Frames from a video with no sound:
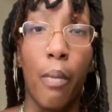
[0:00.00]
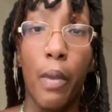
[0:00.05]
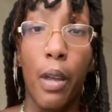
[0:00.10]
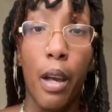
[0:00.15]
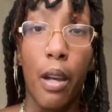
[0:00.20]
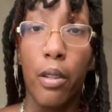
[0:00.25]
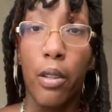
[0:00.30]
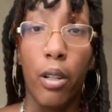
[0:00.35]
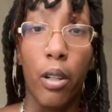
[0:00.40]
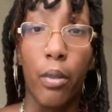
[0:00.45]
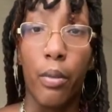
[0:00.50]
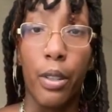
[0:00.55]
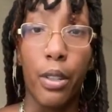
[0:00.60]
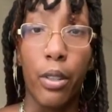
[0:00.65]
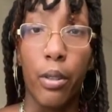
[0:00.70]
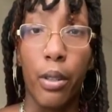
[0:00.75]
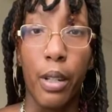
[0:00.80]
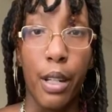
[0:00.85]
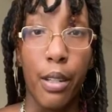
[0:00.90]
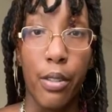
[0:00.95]
I
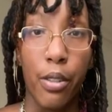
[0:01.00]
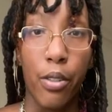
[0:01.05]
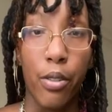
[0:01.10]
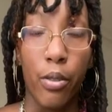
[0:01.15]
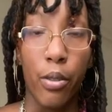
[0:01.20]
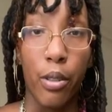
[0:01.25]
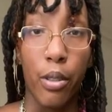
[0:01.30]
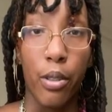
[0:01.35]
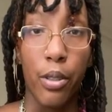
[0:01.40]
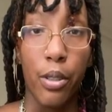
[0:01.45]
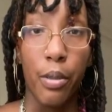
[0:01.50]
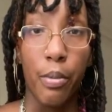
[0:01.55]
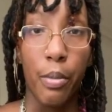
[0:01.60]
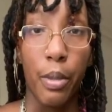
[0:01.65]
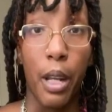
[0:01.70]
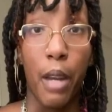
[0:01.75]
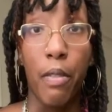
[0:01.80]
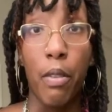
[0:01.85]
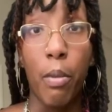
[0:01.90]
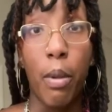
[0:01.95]
don't add essential oils.
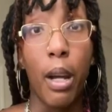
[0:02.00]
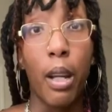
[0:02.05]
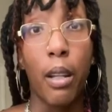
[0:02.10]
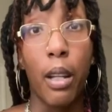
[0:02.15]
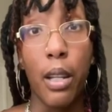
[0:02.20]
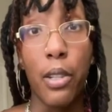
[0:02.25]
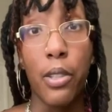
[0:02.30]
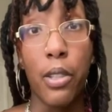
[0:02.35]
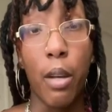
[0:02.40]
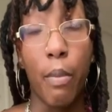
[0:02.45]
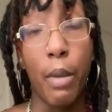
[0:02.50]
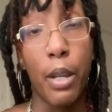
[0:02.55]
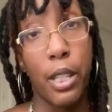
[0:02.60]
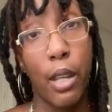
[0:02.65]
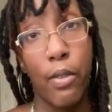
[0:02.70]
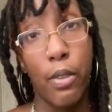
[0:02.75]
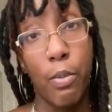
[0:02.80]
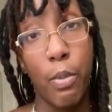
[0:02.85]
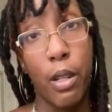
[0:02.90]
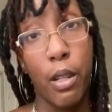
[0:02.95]
But everybody likes how my
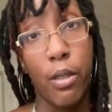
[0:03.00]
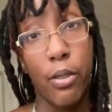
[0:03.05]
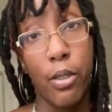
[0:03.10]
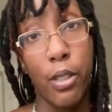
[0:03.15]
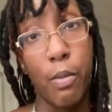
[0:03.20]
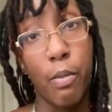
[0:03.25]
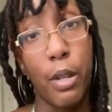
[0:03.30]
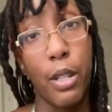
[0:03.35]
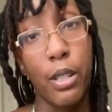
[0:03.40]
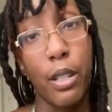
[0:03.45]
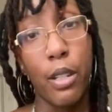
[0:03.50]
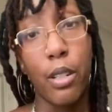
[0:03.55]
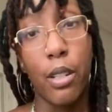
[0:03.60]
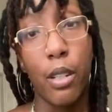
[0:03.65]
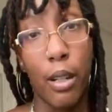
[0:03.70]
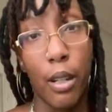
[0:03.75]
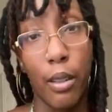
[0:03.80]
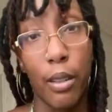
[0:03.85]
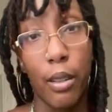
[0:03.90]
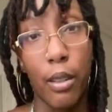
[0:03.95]
stuff smells. It smells like
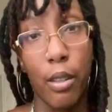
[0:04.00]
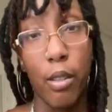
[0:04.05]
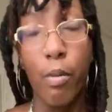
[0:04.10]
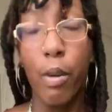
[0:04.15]
chocolate.